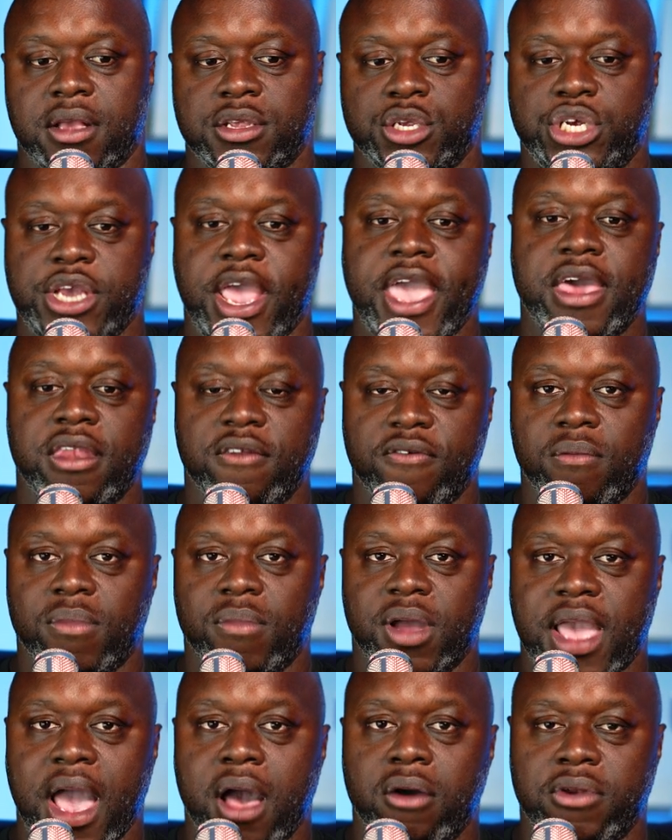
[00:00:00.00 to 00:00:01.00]
Jan
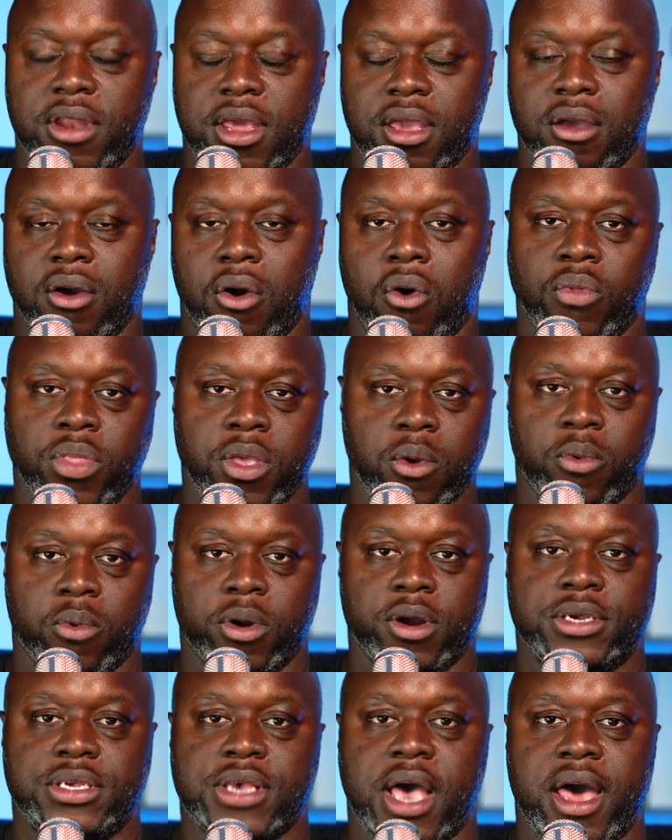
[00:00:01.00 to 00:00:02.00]
from accounting only
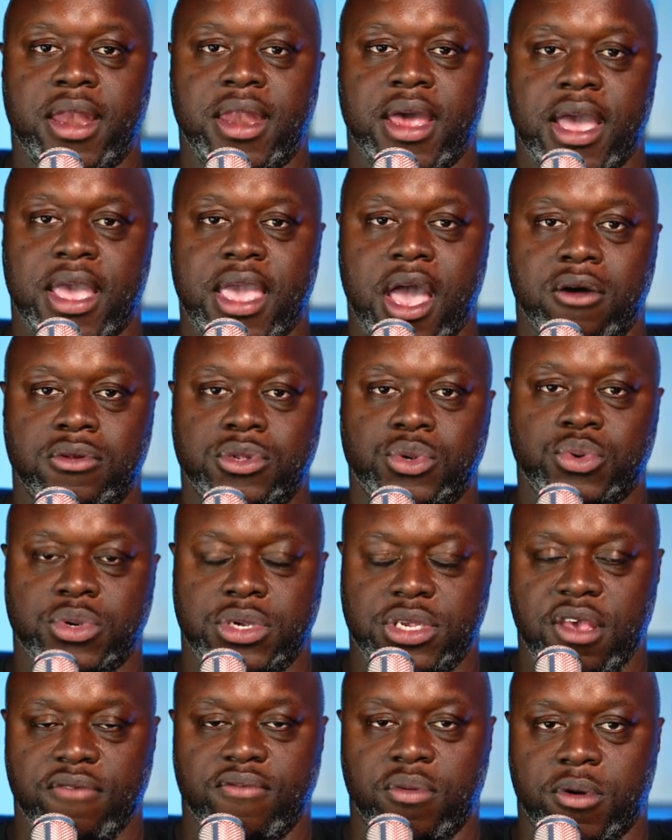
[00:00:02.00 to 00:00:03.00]
works on accounts
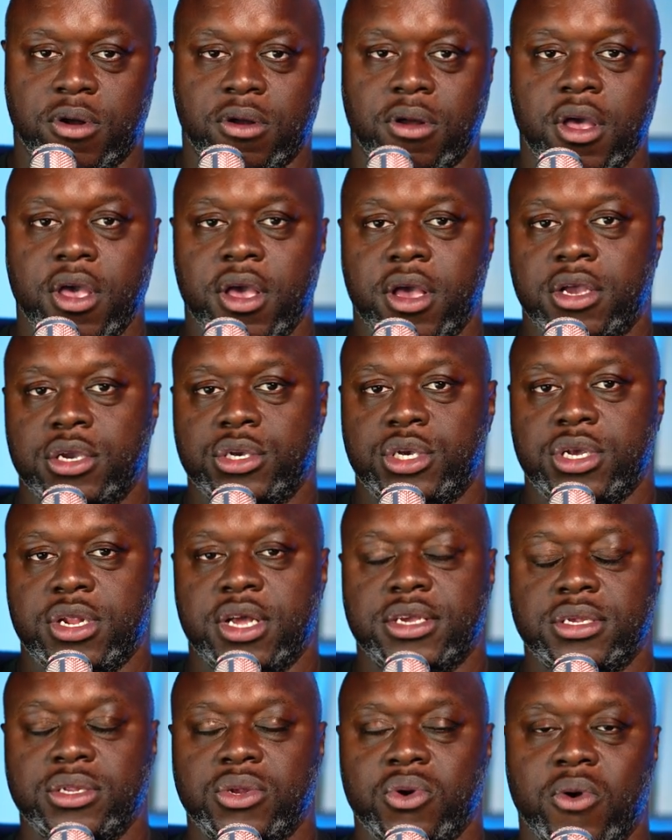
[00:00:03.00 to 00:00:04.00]
receivable. She
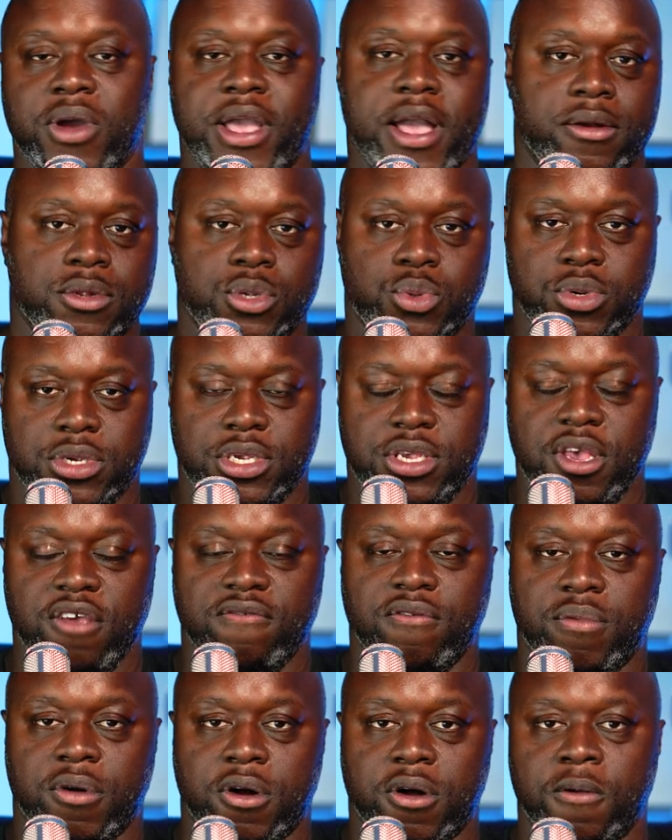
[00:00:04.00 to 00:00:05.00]
doesn't do accounts
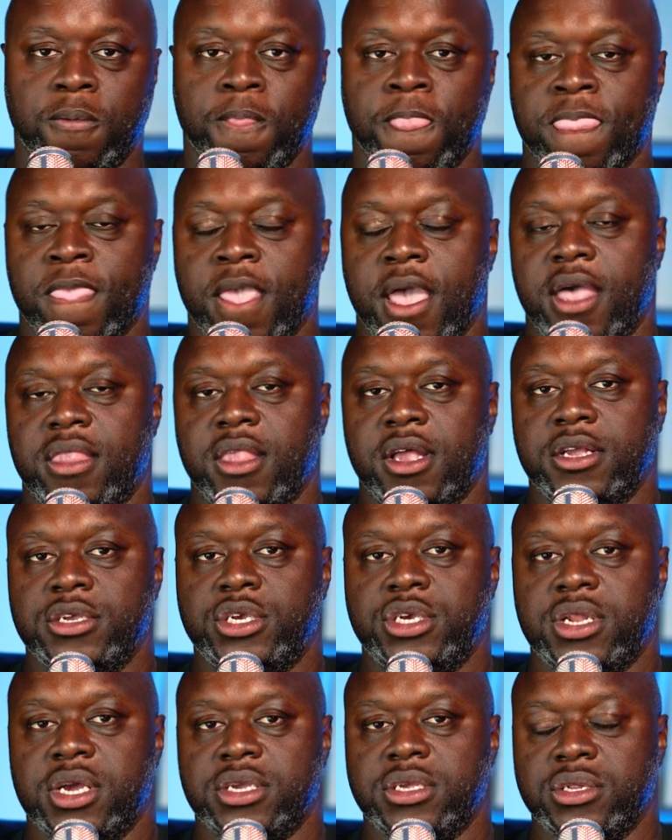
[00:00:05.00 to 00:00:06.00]
receivable and then
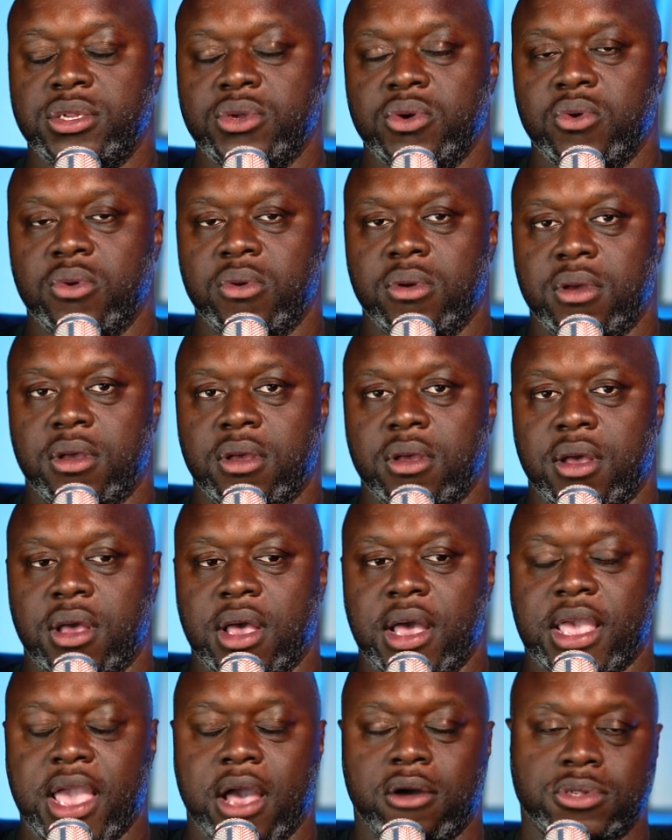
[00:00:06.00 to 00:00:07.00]
she doesn't do uh,
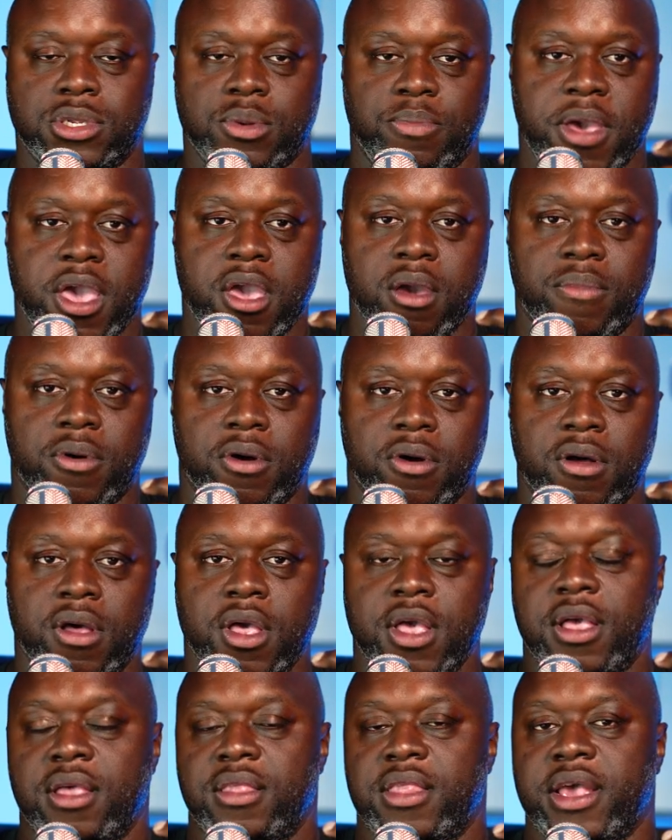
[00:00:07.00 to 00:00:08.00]
accounts payable,
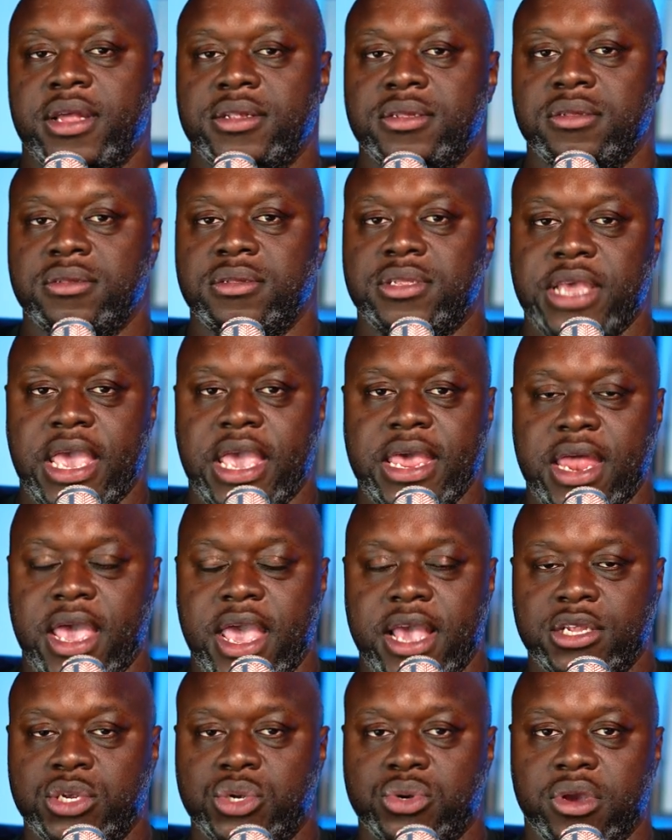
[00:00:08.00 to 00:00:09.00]
then
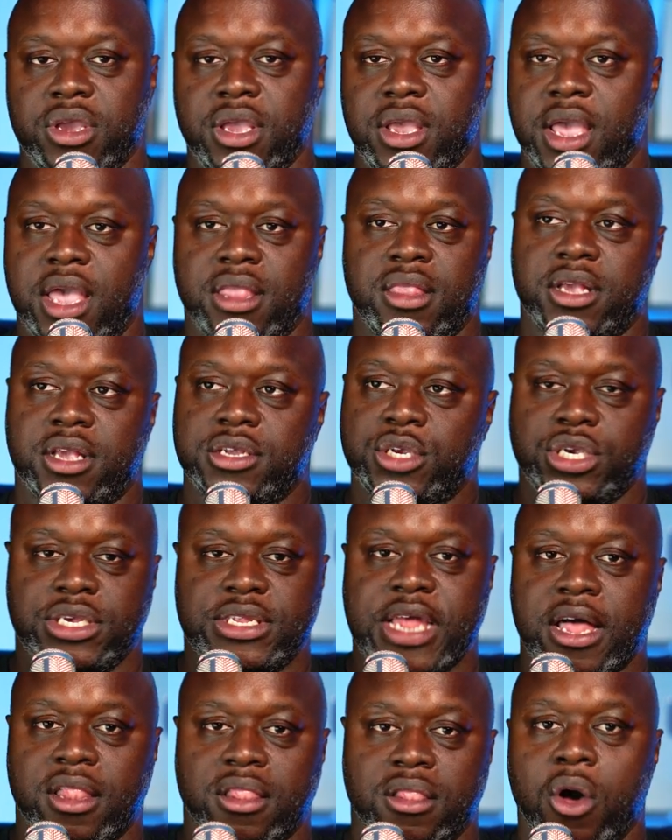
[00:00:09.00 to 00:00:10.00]
data entry and then
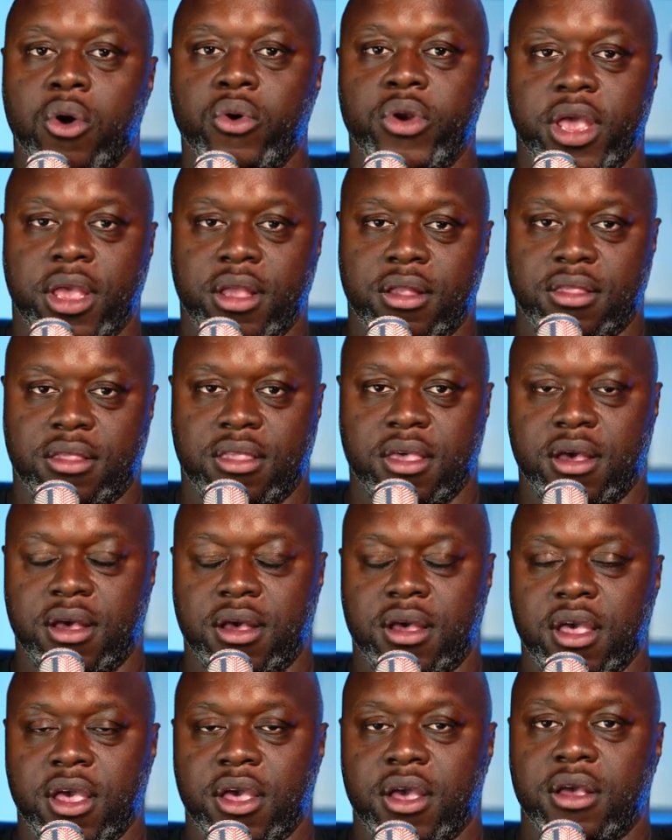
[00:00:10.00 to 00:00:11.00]
she's not loading
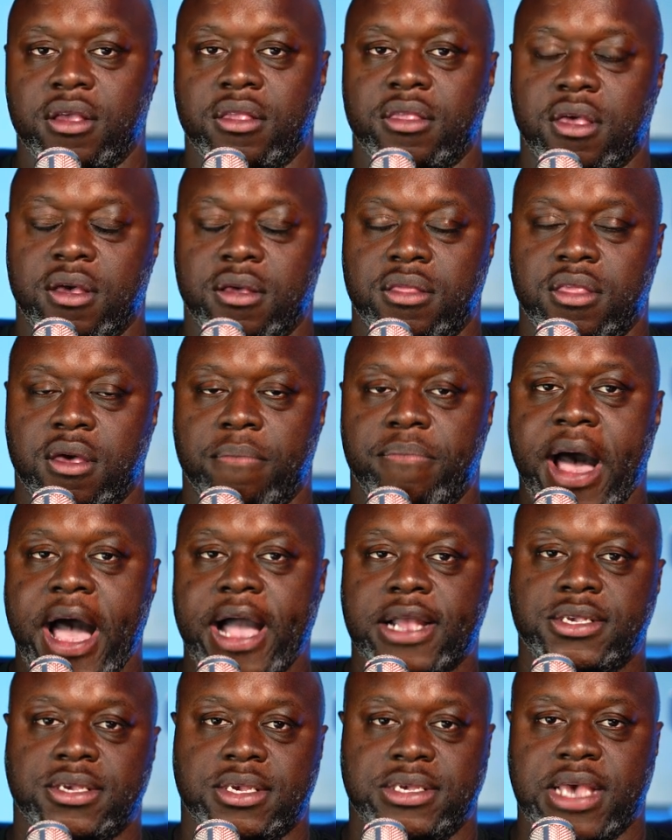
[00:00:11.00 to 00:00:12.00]
the the the
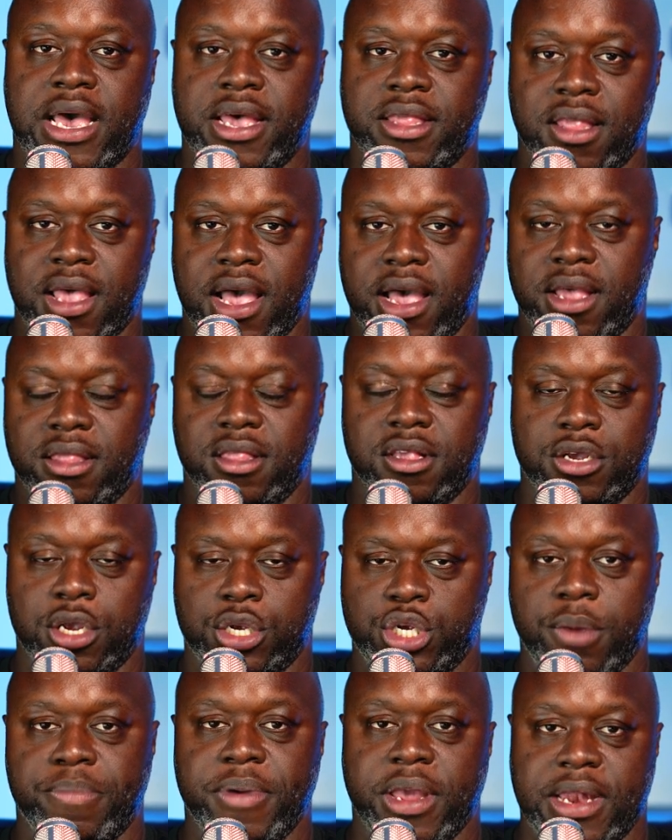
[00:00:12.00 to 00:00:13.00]
boxes on on the
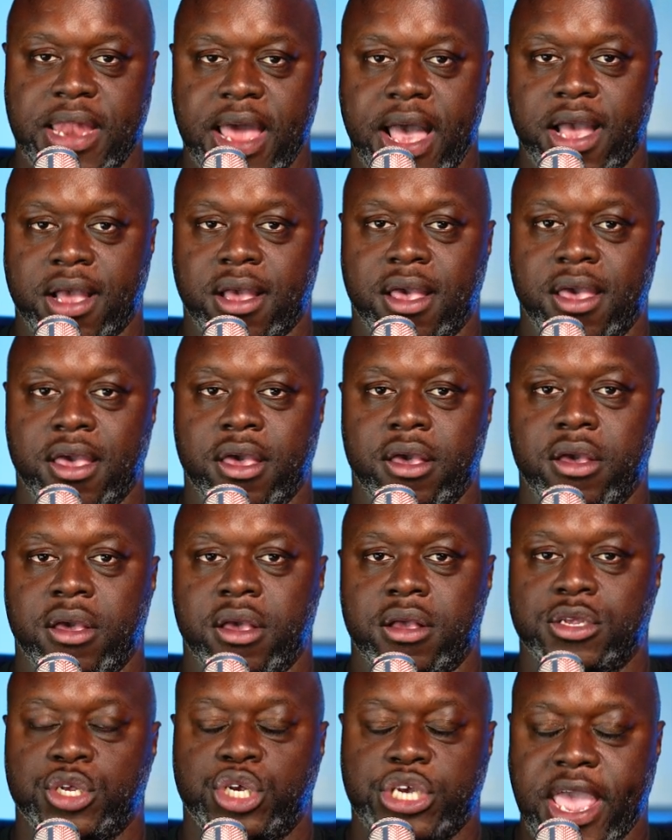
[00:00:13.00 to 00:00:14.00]
shipping dock.
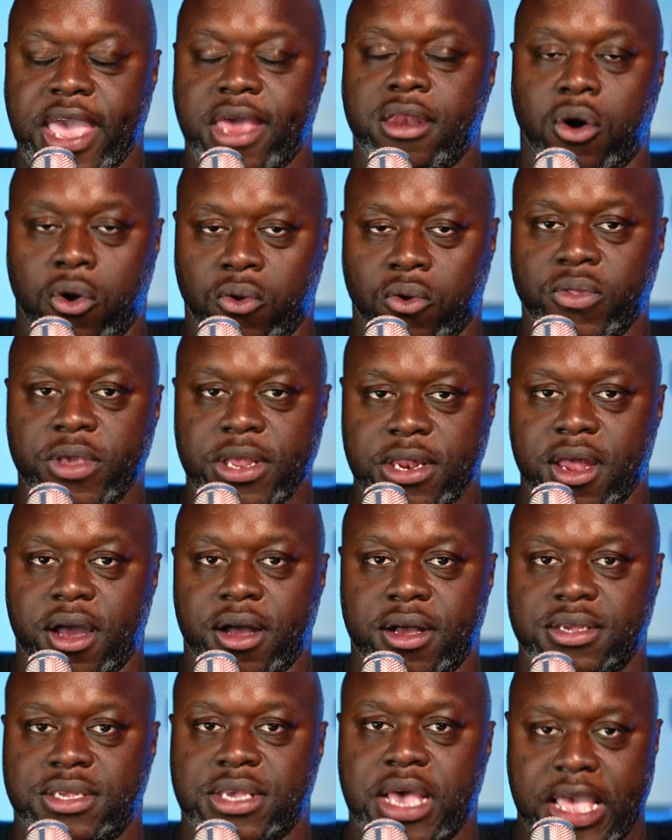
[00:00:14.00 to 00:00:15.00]
Jan only
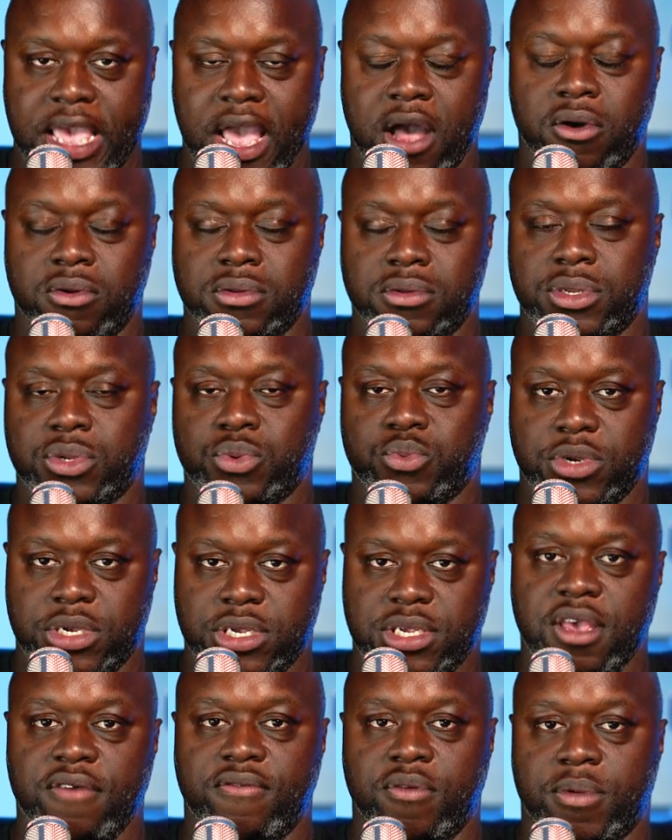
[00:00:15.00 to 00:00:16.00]
does accounts
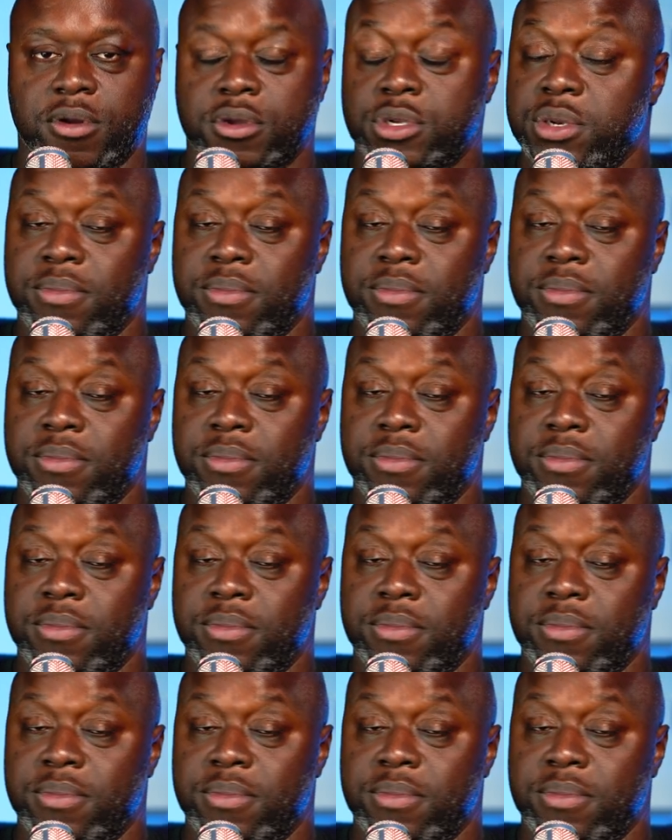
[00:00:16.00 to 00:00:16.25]
receivable.